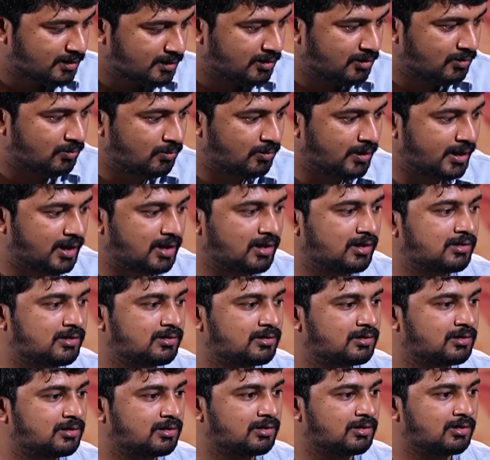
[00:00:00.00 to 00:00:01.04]
Why can't
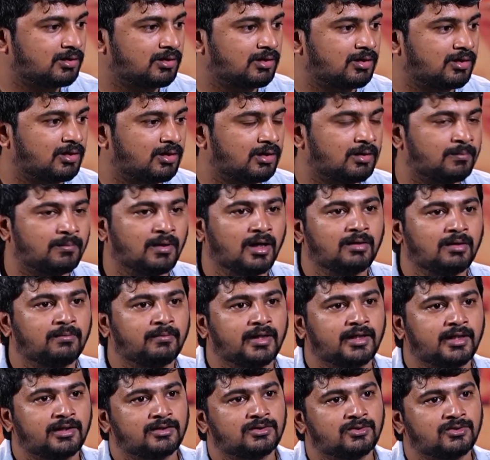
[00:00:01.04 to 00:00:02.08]
a man
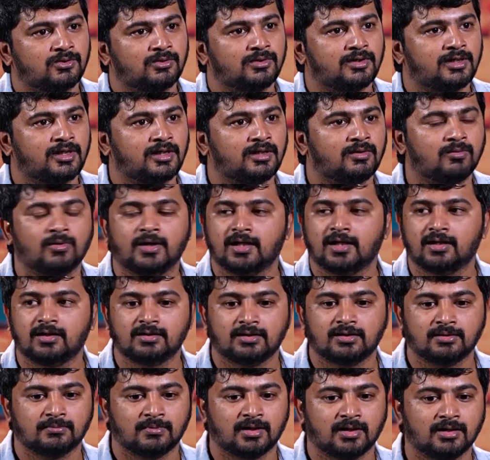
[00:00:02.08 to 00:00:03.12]
make his own tea? Why can't
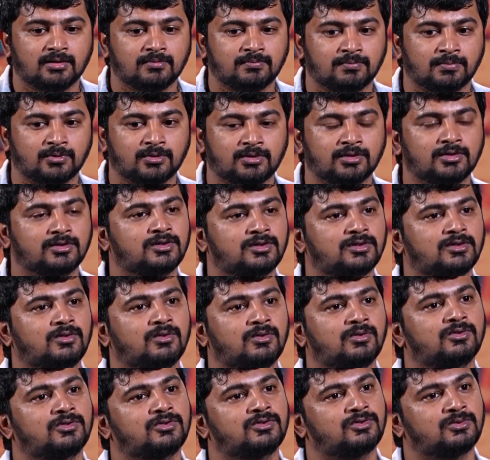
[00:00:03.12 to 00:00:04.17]
a man put his
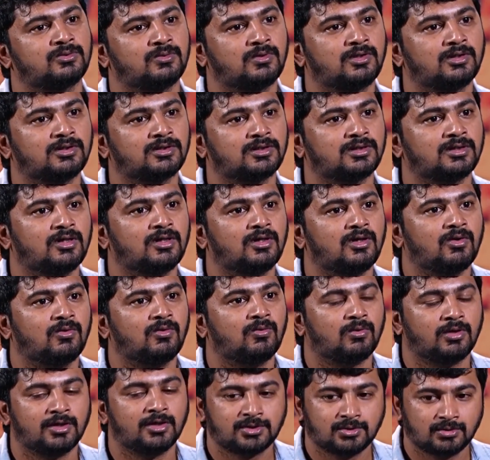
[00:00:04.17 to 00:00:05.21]
clothes to wash?
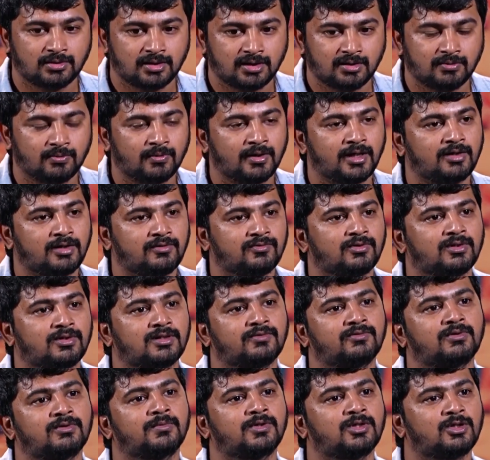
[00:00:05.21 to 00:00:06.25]
Why should he wait for the
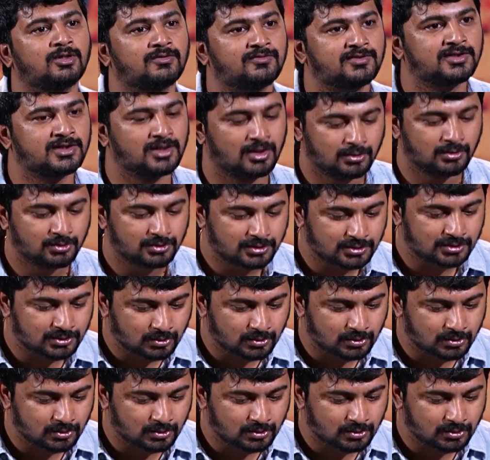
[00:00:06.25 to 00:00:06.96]
woman of his house to